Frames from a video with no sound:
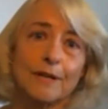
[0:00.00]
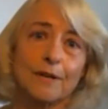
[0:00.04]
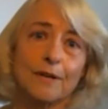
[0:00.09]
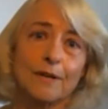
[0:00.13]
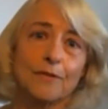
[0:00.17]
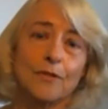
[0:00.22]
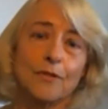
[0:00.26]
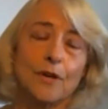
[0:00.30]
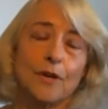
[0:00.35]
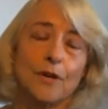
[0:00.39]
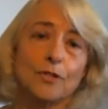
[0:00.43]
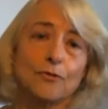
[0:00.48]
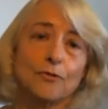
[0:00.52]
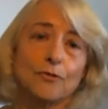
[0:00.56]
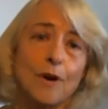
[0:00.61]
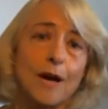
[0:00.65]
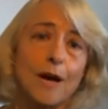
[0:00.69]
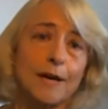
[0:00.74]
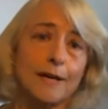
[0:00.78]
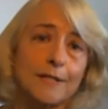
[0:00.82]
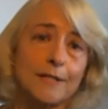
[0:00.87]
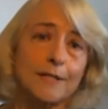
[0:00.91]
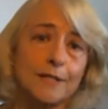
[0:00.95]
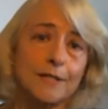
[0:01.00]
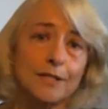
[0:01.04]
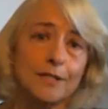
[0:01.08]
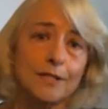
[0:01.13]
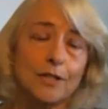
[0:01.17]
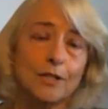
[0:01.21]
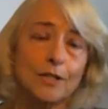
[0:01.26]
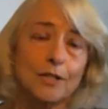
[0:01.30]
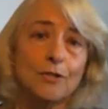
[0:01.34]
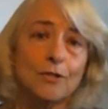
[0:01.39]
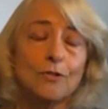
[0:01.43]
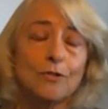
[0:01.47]
the drugs
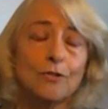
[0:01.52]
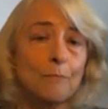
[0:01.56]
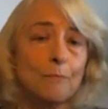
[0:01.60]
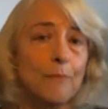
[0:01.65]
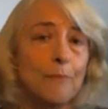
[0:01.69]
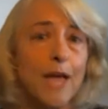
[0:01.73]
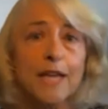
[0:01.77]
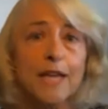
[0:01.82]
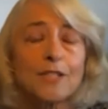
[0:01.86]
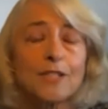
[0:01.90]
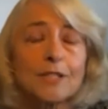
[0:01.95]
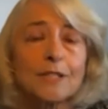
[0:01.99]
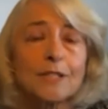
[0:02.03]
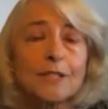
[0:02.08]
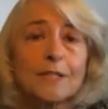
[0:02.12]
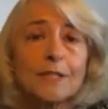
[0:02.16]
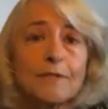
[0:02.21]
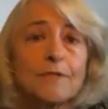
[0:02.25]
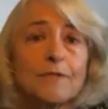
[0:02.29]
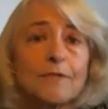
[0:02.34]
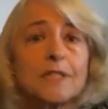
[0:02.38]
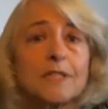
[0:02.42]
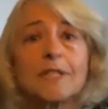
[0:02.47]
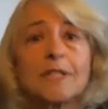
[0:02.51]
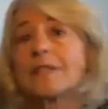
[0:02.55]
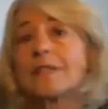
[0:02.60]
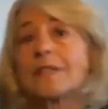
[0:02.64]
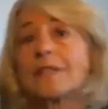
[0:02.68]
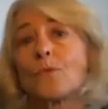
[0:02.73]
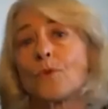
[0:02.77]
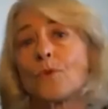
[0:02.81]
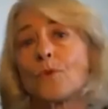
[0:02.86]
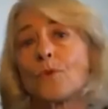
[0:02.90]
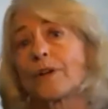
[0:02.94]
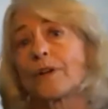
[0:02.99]
to their patients, if it didn't
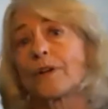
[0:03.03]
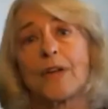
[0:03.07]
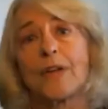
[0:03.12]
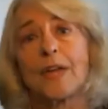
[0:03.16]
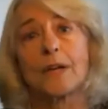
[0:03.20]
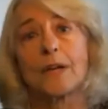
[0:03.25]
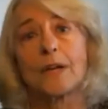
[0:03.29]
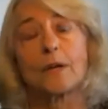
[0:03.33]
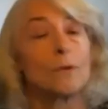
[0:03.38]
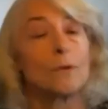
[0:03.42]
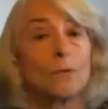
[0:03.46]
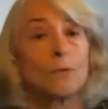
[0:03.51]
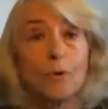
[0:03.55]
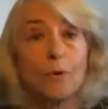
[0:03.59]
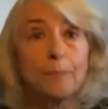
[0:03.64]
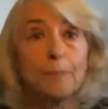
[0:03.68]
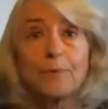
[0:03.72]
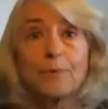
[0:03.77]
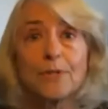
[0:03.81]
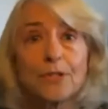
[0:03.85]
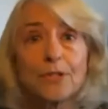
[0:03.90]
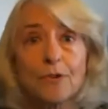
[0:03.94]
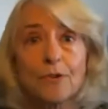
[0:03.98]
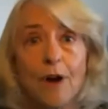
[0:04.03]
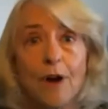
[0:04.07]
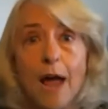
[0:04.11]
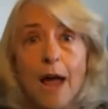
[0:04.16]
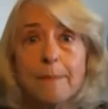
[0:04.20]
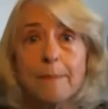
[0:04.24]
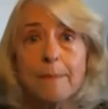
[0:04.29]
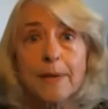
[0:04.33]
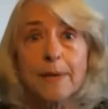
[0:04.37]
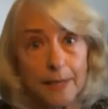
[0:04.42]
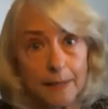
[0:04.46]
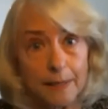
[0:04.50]
work, they quit
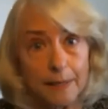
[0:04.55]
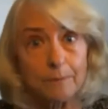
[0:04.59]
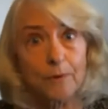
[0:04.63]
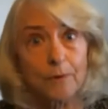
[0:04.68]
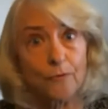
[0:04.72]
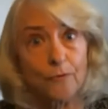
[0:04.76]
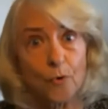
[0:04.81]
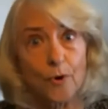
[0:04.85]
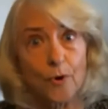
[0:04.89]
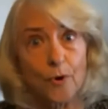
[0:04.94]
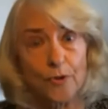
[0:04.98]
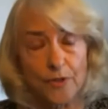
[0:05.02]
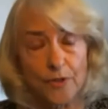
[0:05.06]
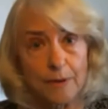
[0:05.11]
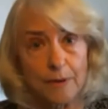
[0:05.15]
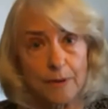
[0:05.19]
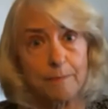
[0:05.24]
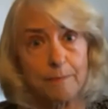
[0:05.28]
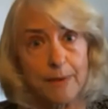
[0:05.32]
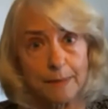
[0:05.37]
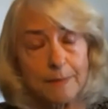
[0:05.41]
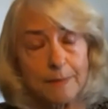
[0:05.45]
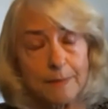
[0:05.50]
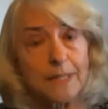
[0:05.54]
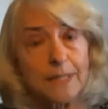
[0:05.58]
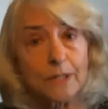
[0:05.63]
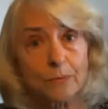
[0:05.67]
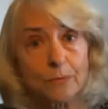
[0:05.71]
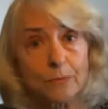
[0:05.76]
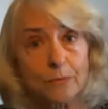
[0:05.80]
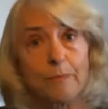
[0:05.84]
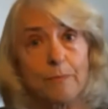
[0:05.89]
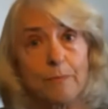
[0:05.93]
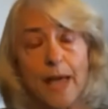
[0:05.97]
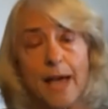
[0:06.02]
prescribing it before the amendments
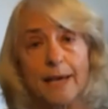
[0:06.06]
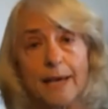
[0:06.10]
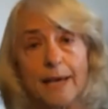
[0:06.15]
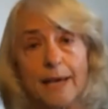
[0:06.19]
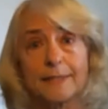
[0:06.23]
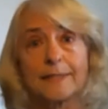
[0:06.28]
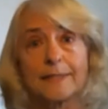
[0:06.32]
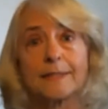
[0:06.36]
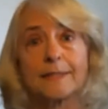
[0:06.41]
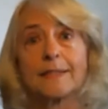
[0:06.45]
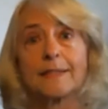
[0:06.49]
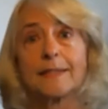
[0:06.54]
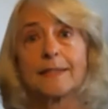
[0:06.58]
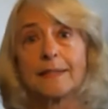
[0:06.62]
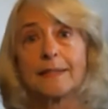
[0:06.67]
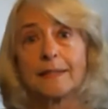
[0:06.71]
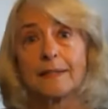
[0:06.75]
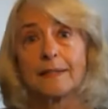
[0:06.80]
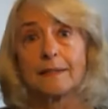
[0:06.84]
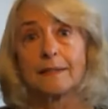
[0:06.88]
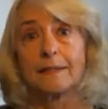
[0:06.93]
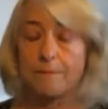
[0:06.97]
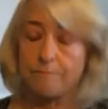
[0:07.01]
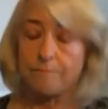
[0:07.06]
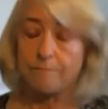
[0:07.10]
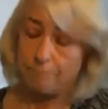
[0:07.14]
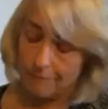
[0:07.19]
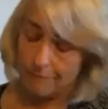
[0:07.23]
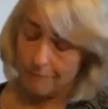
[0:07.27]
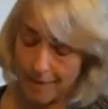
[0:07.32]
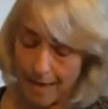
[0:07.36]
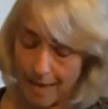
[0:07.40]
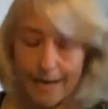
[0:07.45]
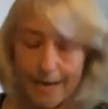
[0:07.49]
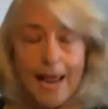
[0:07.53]
were passed. And
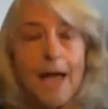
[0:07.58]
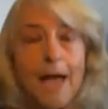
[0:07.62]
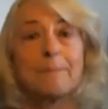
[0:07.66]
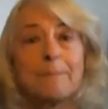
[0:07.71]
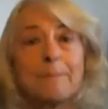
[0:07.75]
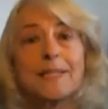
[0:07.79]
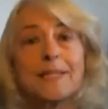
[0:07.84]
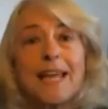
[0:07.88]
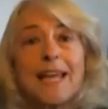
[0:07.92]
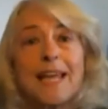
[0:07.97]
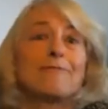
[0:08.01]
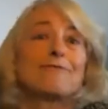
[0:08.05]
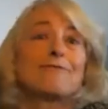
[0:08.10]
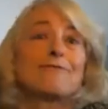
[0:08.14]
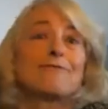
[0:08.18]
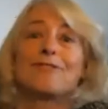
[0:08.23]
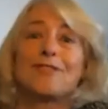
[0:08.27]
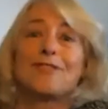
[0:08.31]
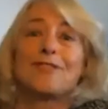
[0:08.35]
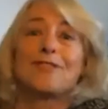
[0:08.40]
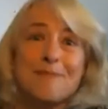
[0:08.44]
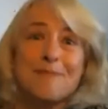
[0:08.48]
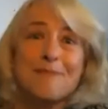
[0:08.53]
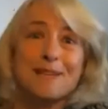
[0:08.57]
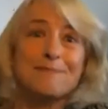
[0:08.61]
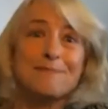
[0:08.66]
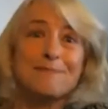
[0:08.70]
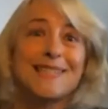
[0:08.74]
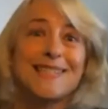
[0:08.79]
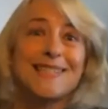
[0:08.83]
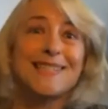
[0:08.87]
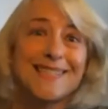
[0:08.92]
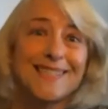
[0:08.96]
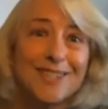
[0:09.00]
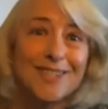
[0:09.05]
that happened after the
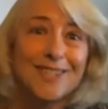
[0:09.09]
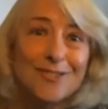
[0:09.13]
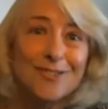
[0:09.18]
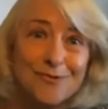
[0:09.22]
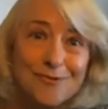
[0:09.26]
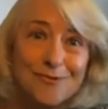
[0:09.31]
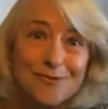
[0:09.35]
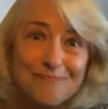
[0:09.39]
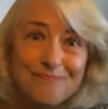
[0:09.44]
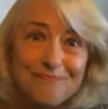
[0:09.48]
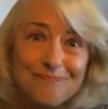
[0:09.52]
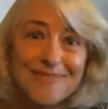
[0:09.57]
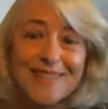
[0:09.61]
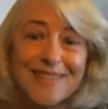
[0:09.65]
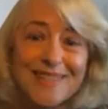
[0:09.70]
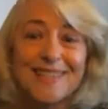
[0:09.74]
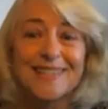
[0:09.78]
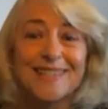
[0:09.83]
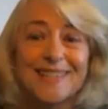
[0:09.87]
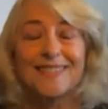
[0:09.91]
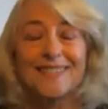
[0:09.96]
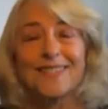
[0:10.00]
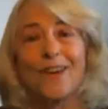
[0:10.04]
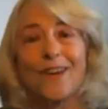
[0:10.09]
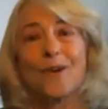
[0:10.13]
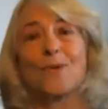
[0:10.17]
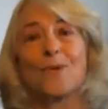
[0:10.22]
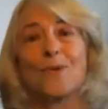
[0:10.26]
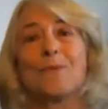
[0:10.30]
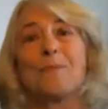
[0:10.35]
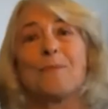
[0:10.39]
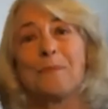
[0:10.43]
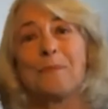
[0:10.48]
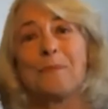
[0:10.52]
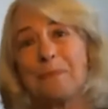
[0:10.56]
amendments too. So
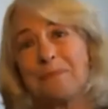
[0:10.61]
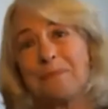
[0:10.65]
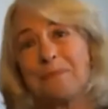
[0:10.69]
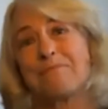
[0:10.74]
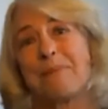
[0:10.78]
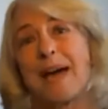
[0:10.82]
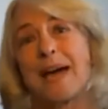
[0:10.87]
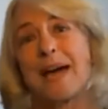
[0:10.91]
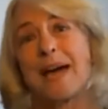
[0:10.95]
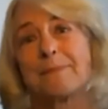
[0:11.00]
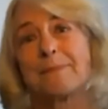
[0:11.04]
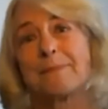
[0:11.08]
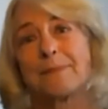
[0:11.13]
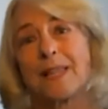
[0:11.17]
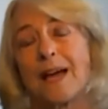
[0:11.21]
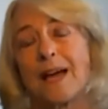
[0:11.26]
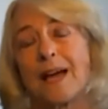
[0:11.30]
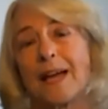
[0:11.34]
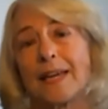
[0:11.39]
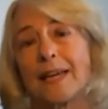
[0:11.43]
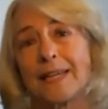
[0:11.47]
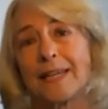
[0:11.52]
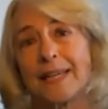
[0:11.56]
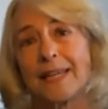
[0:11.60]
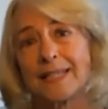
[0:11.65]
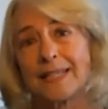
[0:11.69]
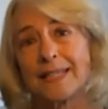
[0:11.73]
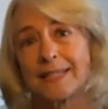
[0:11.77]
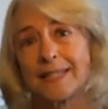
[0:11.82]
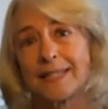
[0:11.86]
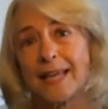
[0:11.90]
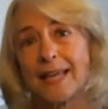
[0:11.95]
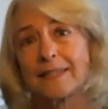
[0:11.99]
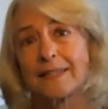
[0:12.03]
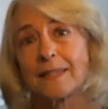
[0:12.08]
bottom line
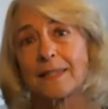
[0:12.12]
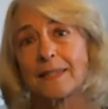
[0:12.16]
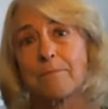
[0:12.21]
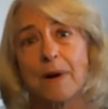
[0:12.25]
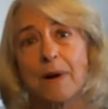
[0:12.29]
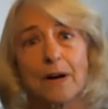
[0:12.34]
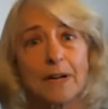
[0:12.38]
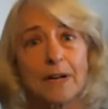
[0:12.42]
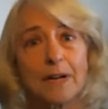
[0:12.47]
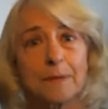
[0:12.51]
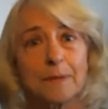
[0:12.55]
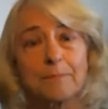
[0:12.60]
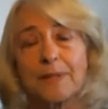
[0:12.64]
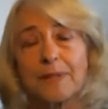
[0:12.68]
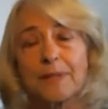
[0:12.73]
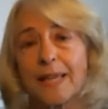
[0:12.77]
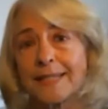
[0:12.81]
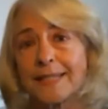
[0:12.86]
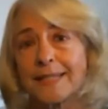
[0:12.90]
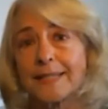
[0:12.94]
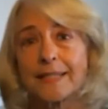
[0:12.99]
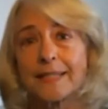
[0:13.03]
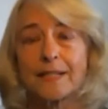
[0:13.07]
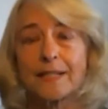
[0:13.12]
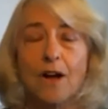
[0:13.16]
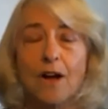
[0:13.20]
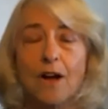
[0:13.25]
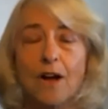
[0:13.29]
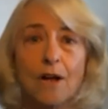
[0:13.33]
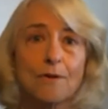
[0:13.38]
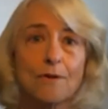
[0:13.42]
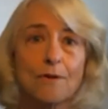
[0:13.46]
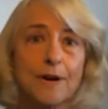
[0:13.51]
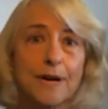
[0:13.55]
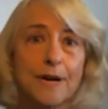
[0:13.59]
is that the marketplace had
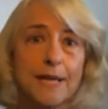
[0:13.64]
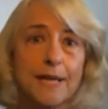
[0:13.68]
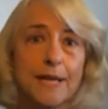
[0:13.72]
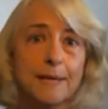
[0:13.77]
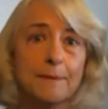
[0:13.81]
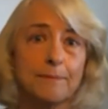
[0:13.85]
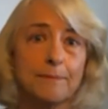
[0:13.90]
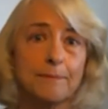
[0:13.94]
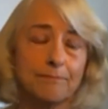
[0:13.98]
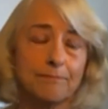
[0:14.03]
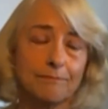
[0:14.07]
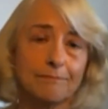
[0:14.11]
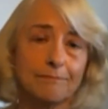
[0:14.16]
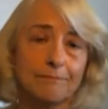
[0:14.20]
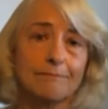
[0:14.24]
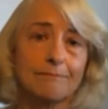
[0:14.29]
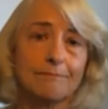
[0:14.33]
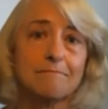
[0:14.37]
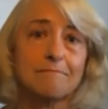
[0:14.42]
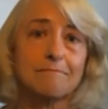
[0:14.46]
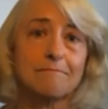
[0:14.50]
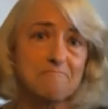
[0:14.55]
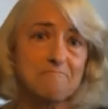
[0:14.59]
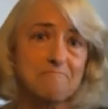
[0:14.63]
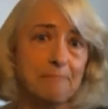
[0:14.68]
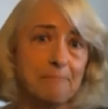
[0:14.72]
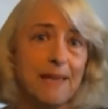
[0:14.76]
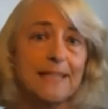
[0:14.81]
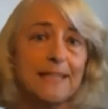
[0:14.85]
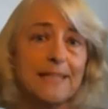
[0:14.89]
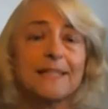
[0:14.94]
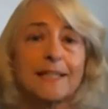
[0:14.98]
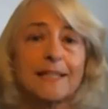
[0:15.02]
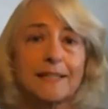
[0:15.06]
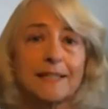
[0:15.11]
already
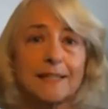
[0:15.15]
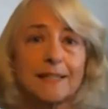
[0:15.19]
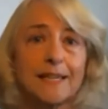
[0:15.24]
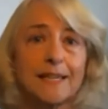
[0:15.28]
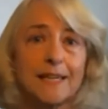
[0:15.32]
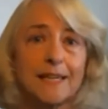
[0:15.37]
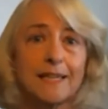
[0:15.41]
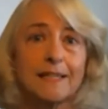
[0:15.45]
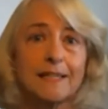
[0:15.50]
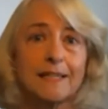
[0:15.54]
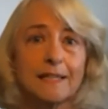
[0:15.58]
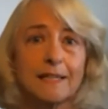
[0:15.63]
basically